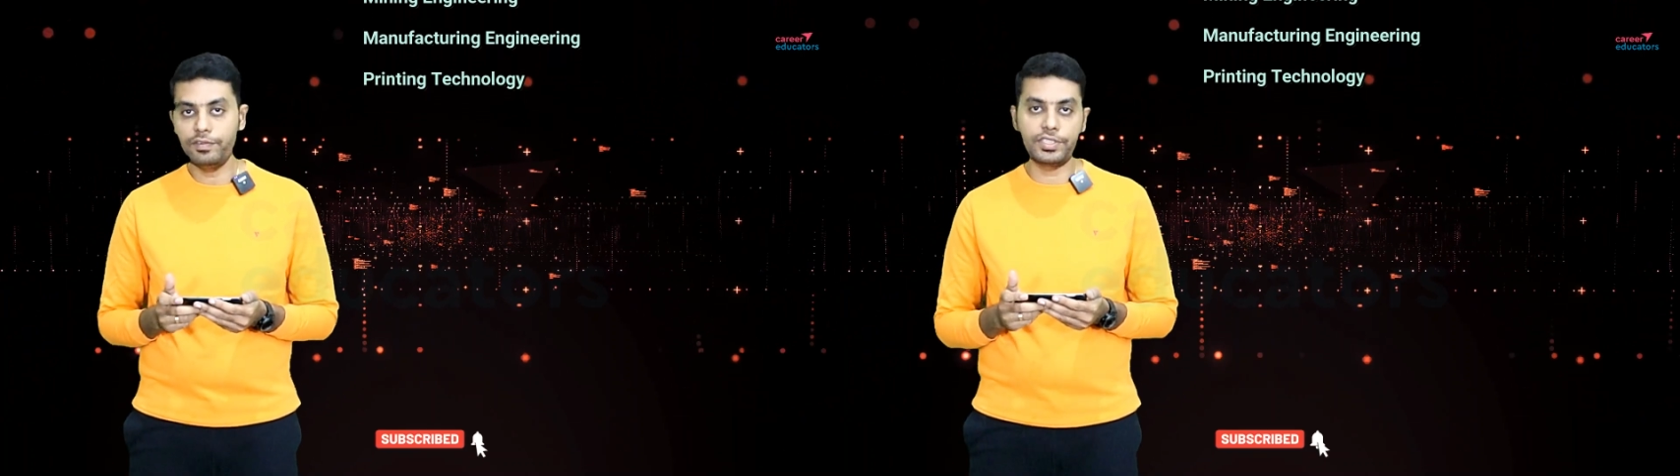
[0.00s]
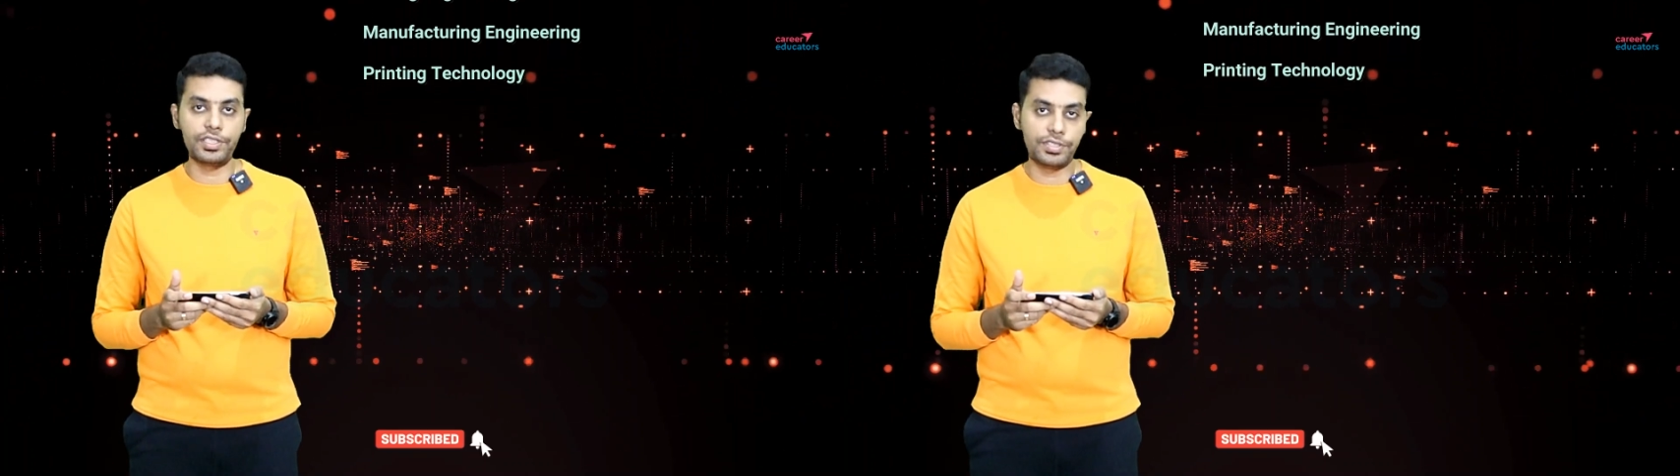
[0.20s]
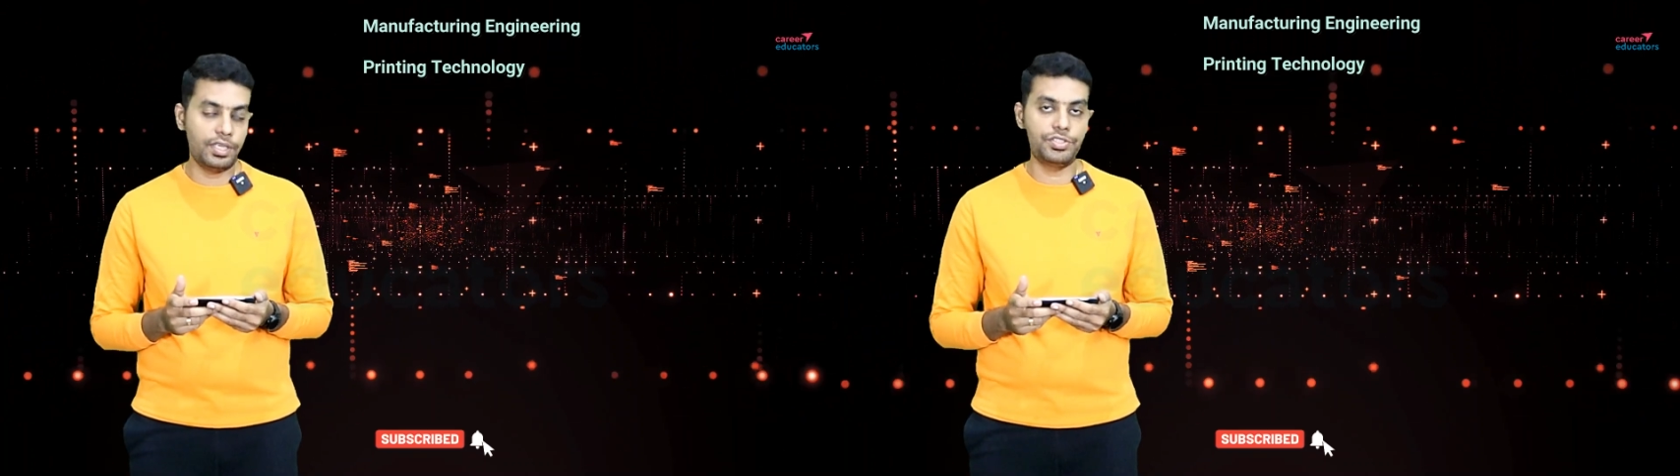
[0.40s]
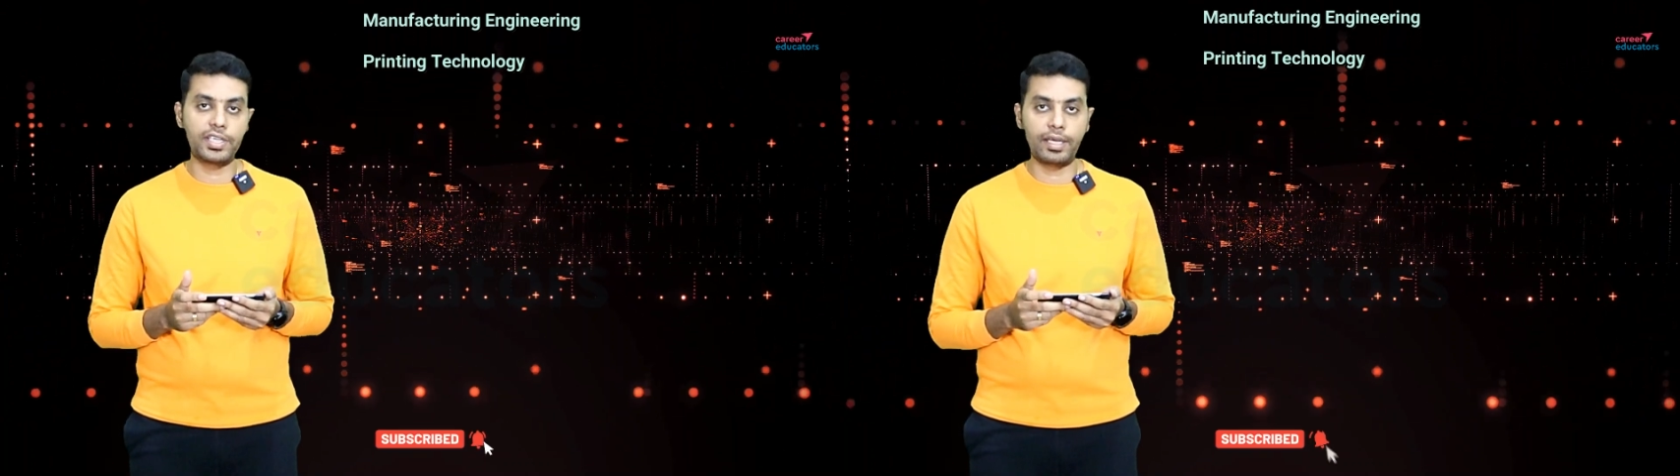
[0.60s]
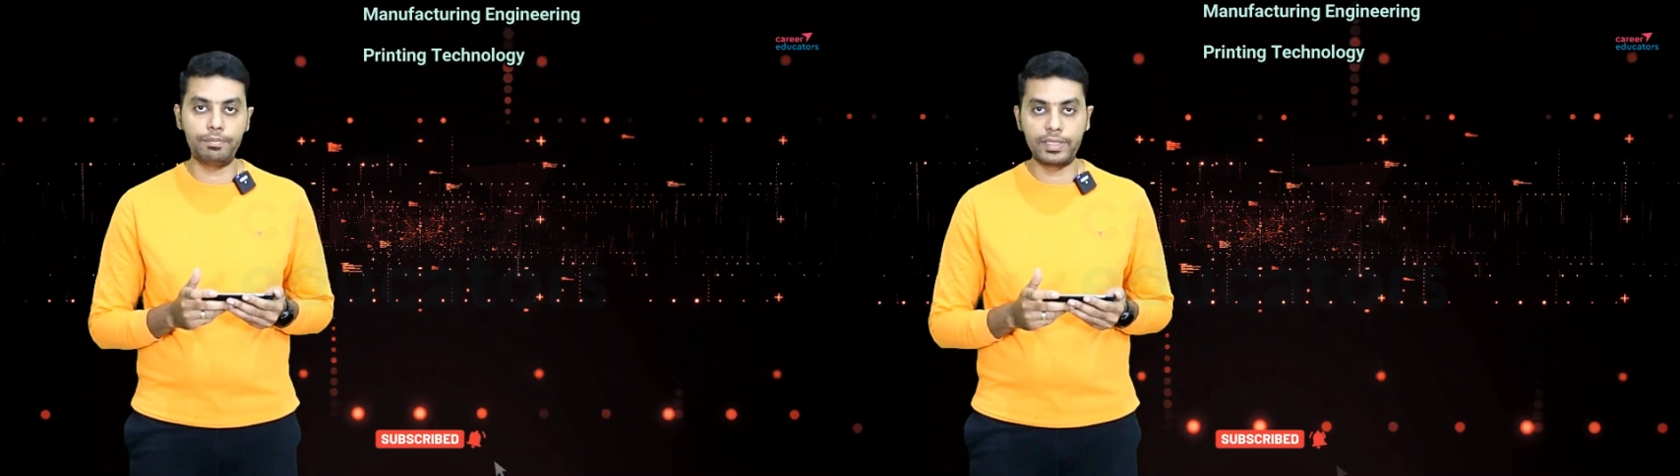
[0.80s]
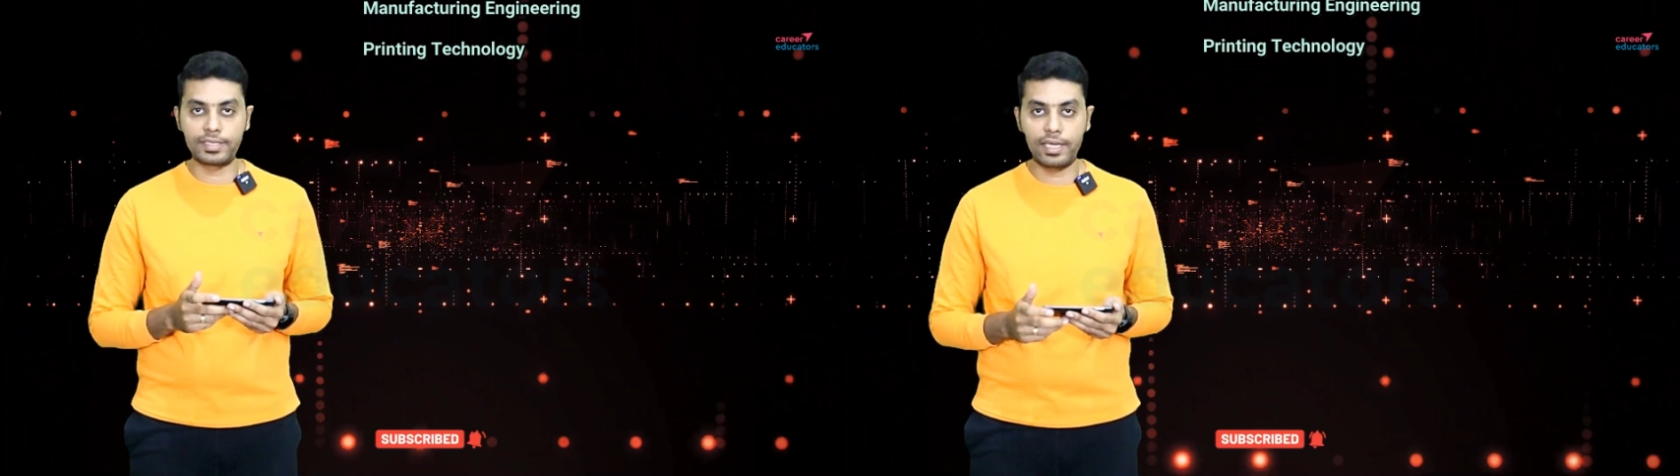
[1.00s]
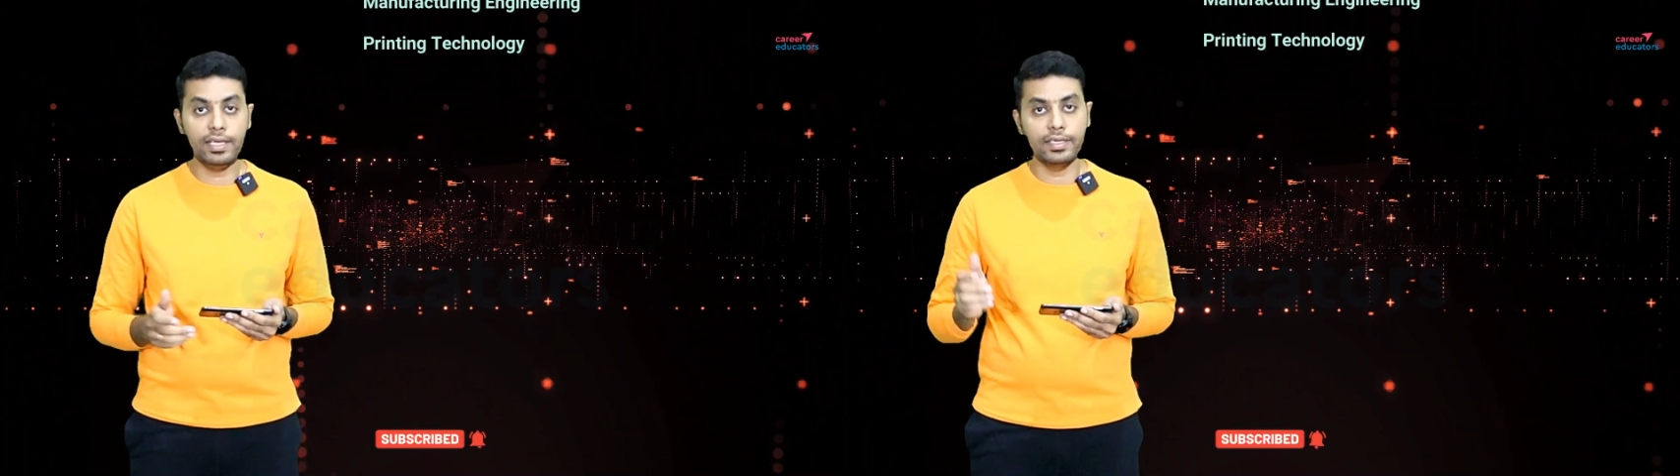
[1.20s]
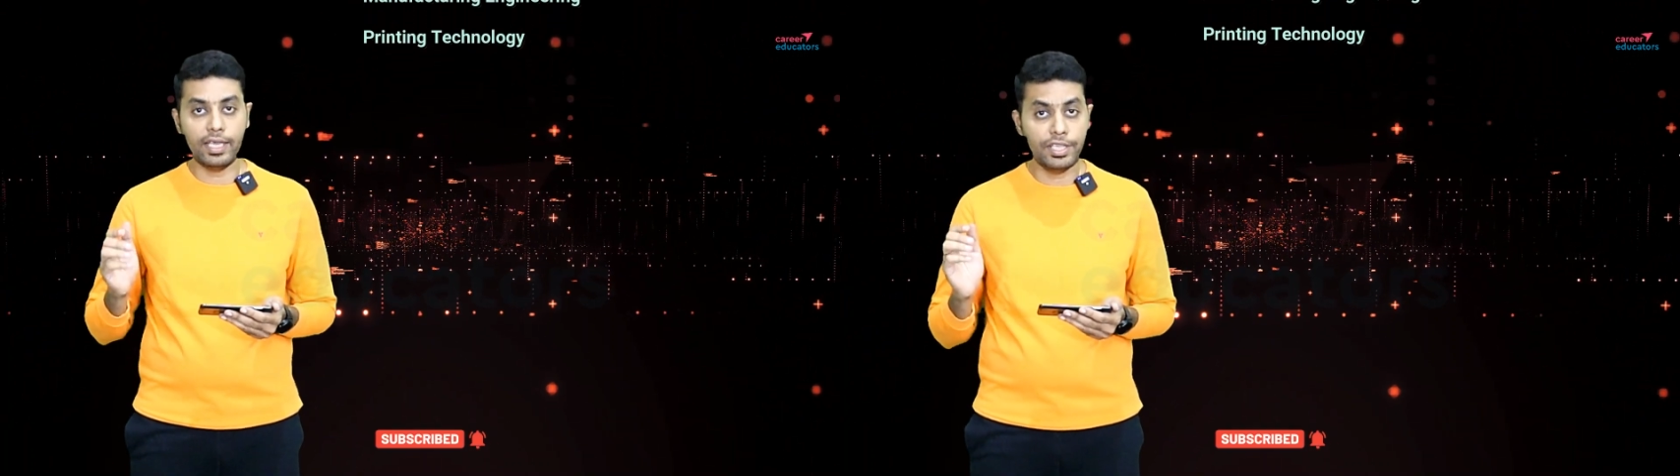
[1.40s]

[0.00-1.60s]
University CEG campus la